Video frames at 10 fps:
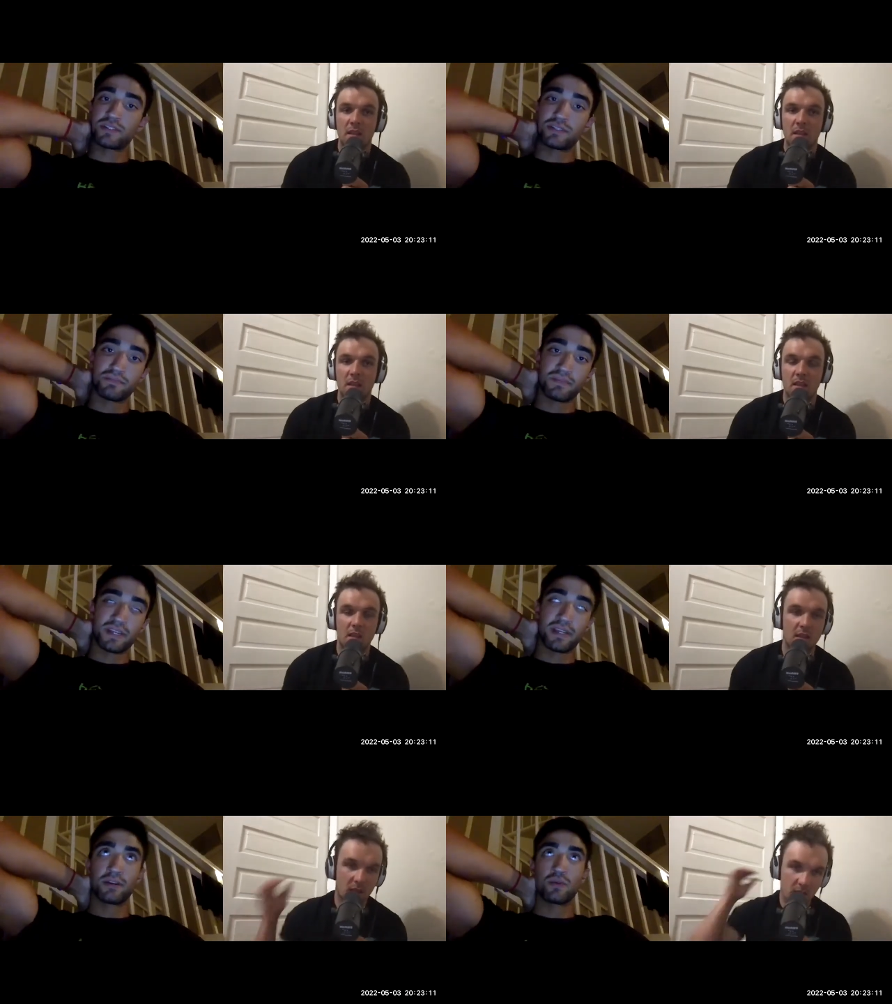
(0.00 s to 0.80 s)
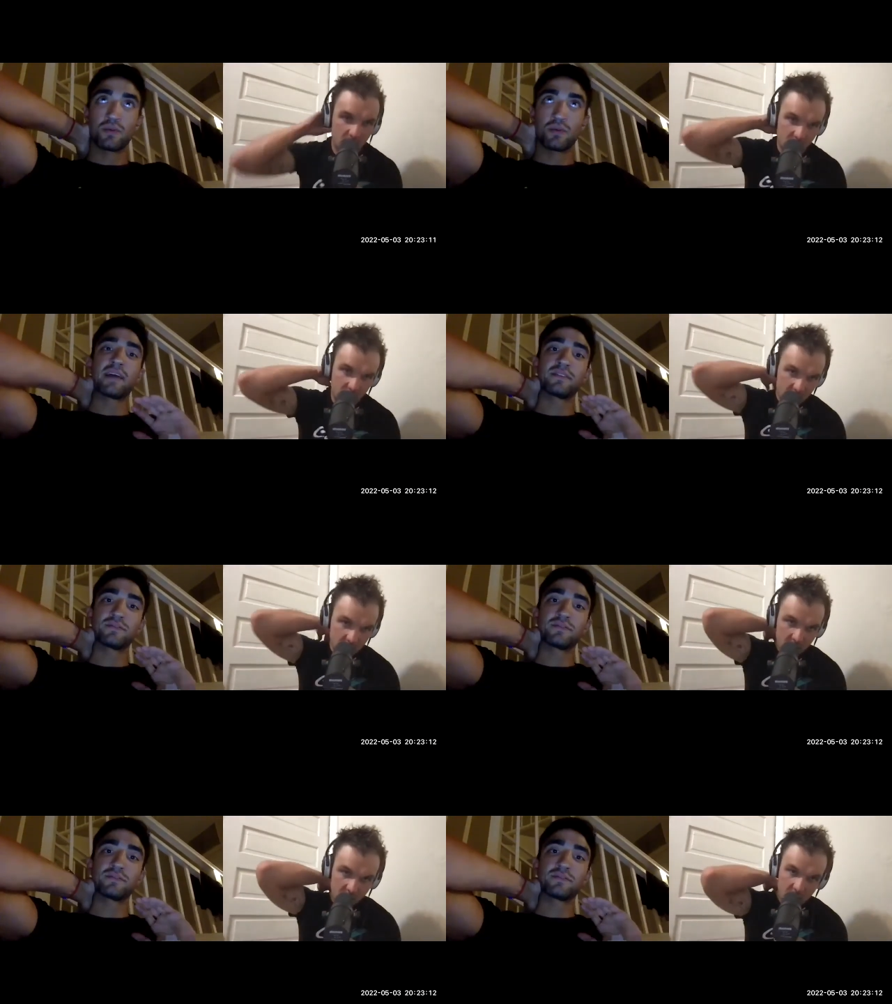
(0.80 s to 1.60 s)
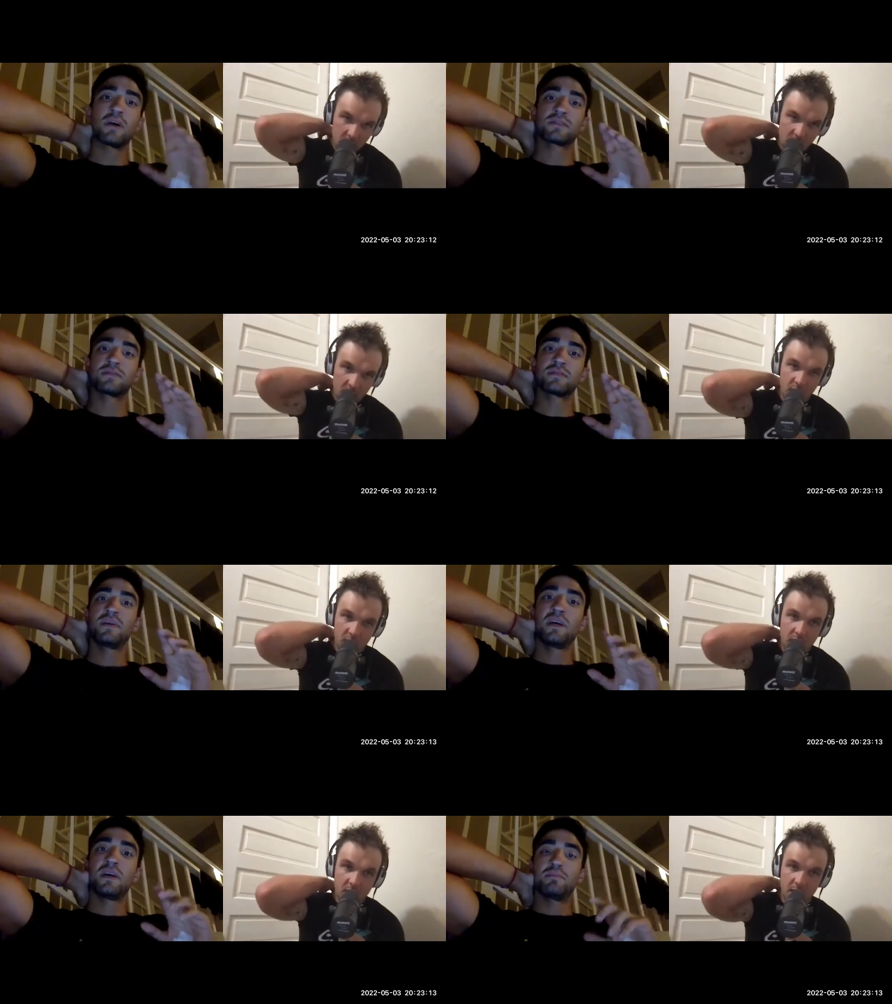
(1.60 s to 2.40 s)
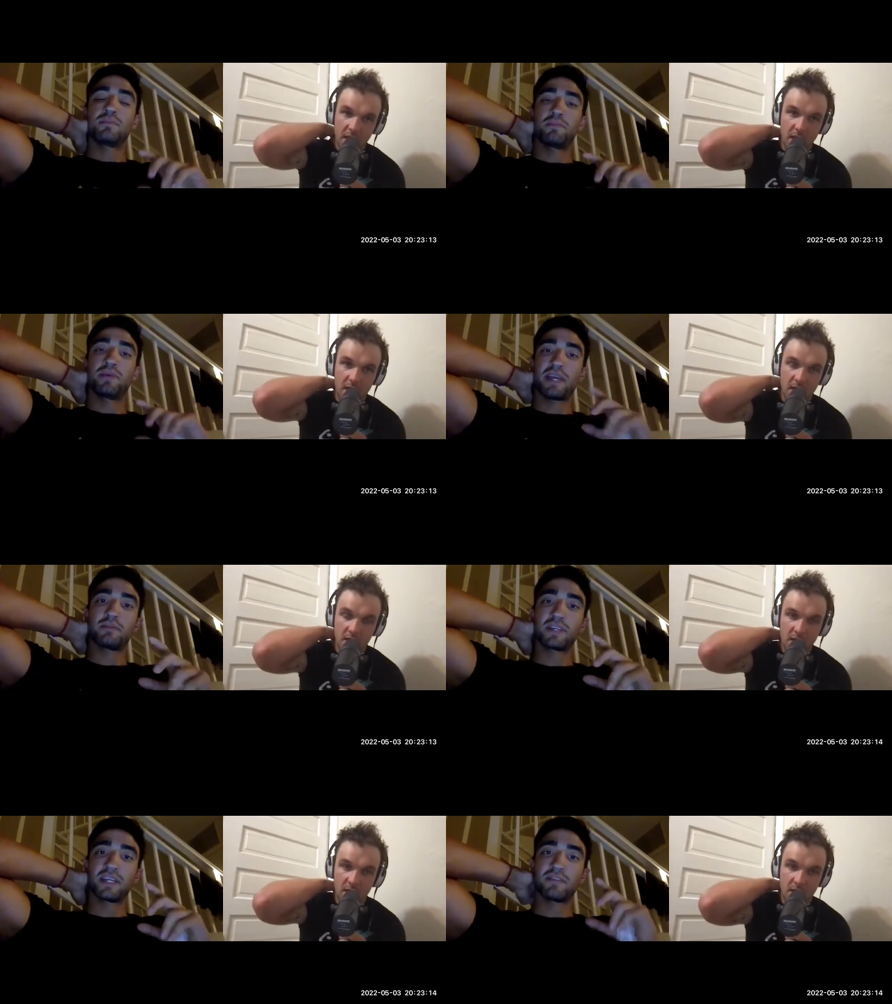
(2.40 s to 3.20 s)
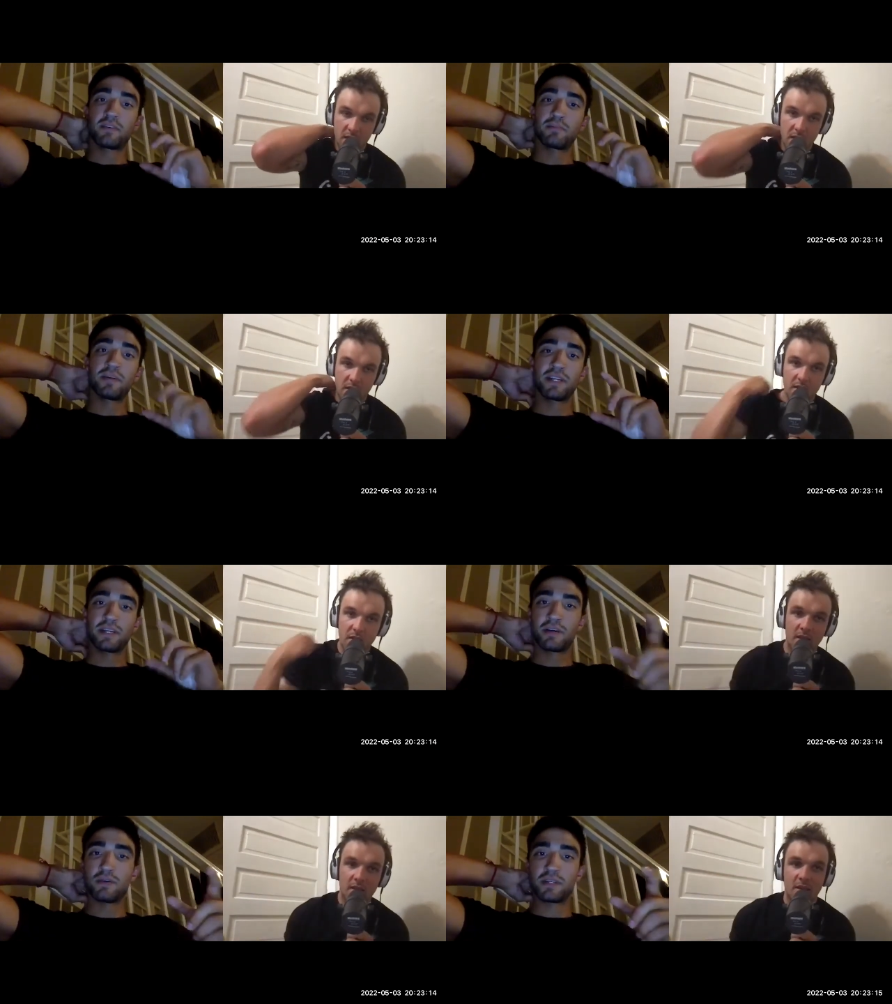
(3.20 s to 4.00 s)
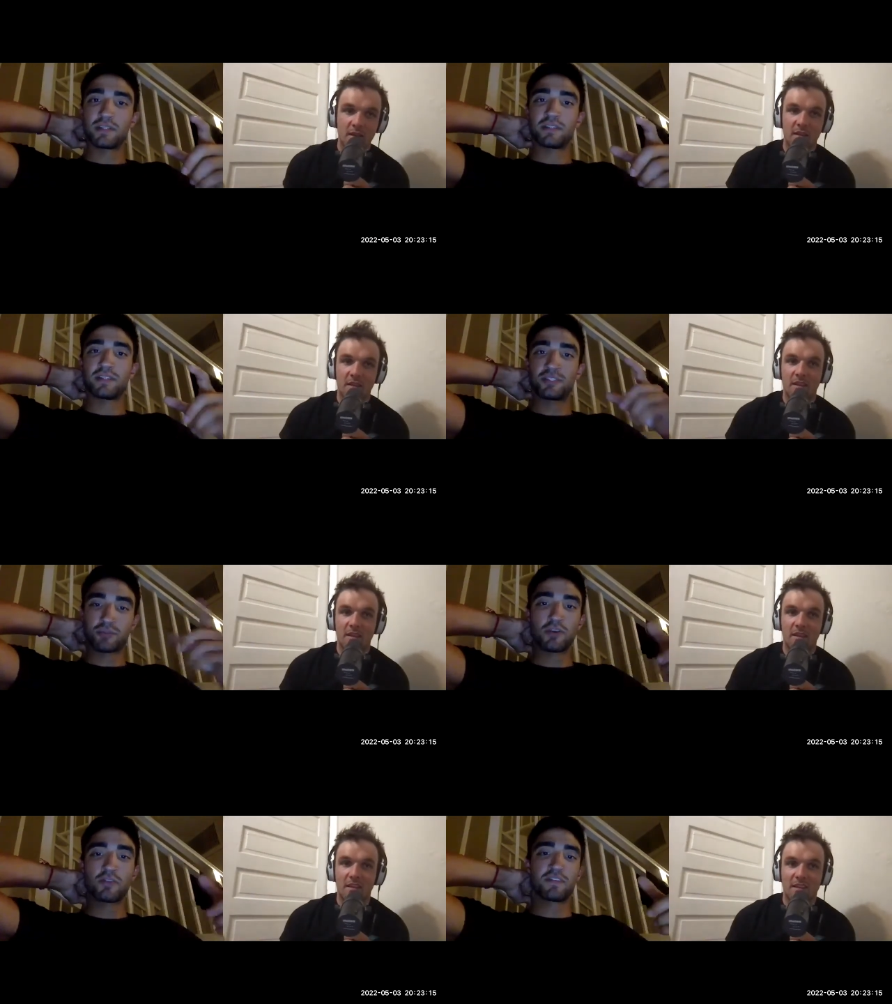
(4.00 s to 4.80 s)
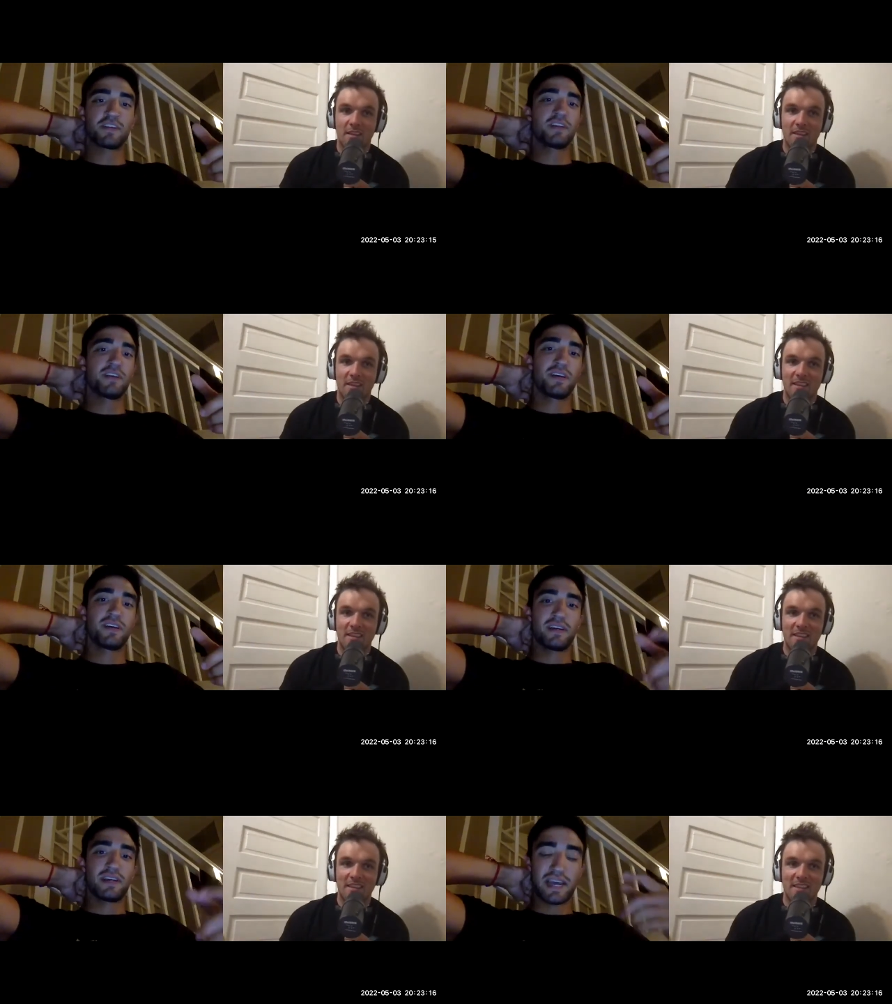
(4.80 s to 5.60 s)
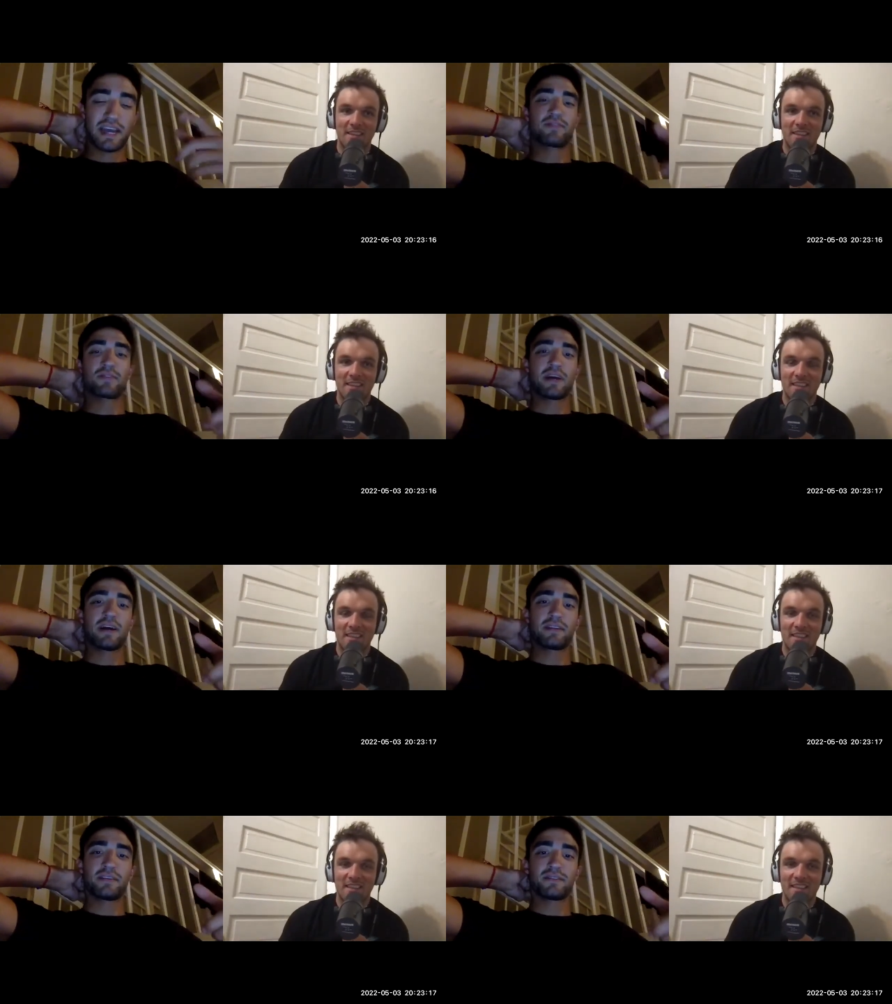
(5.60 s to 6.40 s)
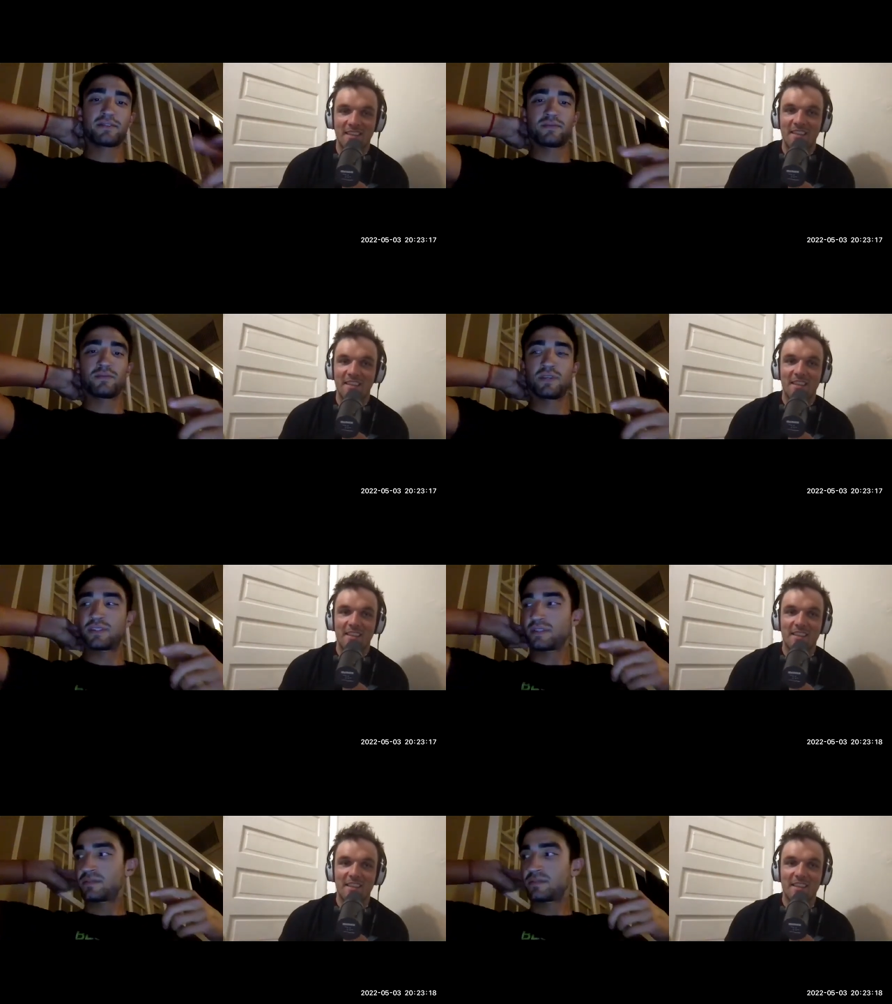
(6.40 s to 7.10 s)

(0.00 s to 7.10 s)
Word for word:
Speaker 1: was you know winning athens was awesome but yeah. being able to give our buddy noah the trophy after Athens was